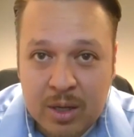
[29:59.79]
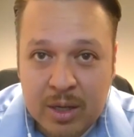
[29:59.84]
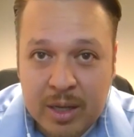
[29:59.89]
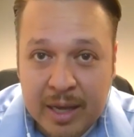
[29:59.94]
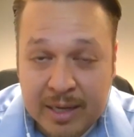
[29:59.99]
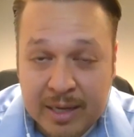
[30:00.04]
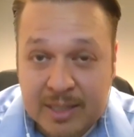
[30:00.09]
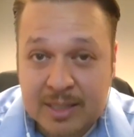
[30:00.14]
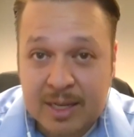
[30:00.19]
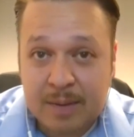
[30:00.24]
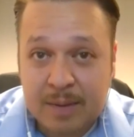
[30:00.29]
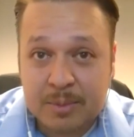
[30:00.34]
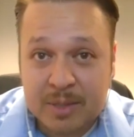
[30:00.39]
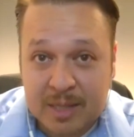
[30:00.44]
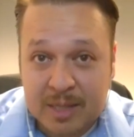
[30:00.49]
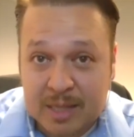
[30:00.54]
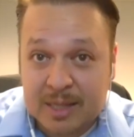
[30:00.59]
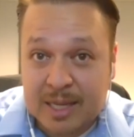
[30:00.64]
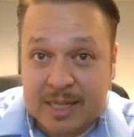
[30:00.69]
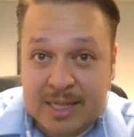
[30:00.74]
except
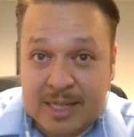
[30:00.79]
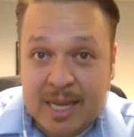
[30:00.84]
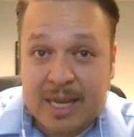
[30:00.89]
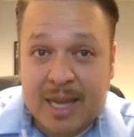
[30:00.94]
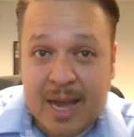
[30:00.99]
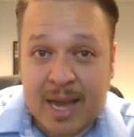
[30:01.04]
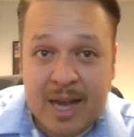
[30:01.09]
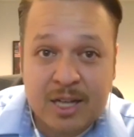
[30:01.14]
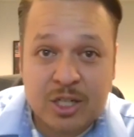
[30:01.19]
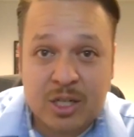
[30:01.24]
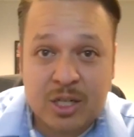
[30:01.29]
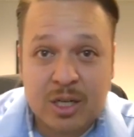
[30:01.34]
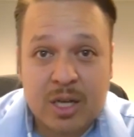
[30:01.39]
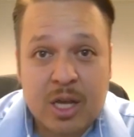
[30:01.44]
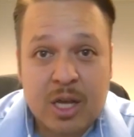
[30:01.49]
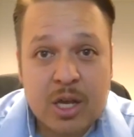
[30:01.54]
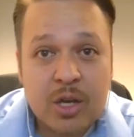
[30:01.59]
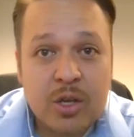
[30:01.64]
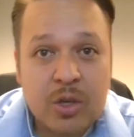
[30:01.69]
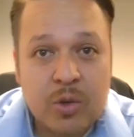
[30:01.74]
that they take action,
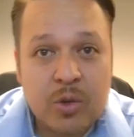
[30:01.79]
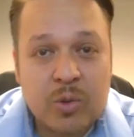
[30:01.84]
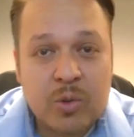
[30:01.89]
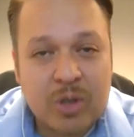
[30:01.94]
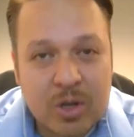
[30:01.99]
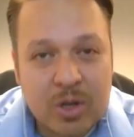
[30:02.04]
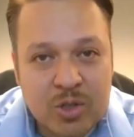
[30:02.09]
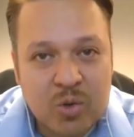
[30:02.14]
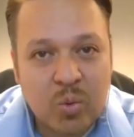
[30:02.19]
you start to